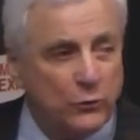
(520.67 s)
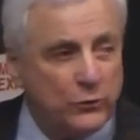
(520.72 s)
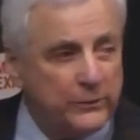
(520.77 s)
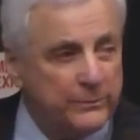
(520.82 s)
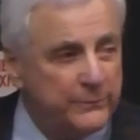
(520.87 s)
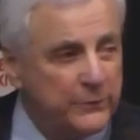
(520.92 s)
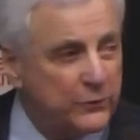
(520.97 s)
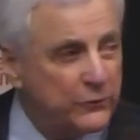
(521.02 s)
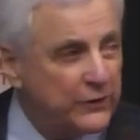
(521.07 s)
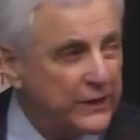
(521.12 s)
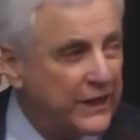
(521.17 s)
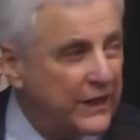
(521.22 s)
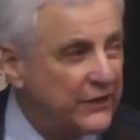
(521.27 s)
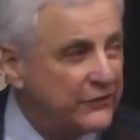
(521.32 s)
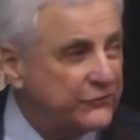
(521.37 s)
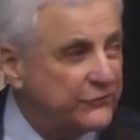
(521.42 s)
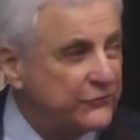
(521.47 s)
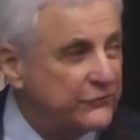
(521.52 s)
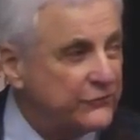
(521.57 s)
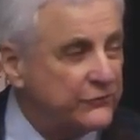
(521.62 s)

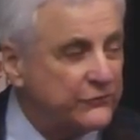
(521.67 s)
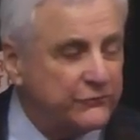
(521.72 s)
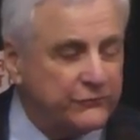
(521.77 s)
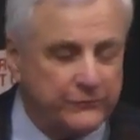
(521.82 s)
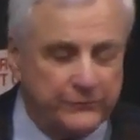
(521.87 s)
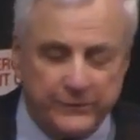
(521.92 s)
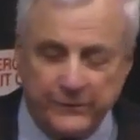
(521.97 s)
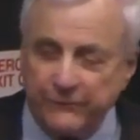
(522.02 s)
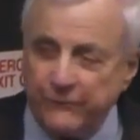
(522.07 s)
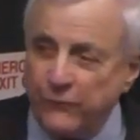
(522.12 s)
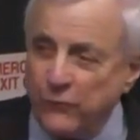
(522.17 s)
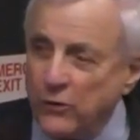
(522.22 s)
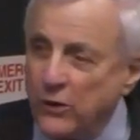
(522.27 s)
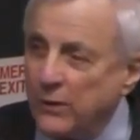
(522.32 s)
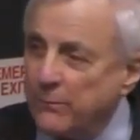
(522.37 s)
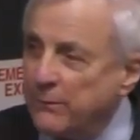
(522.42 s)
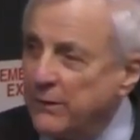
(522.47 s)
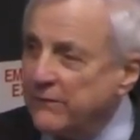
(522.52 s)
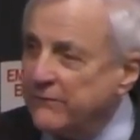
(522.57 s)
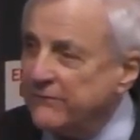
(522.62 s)
communications in the
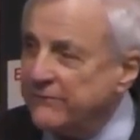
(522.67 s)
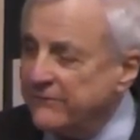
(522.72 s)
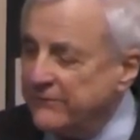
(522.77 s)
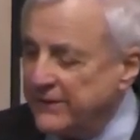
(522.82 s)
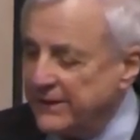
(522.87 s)
form of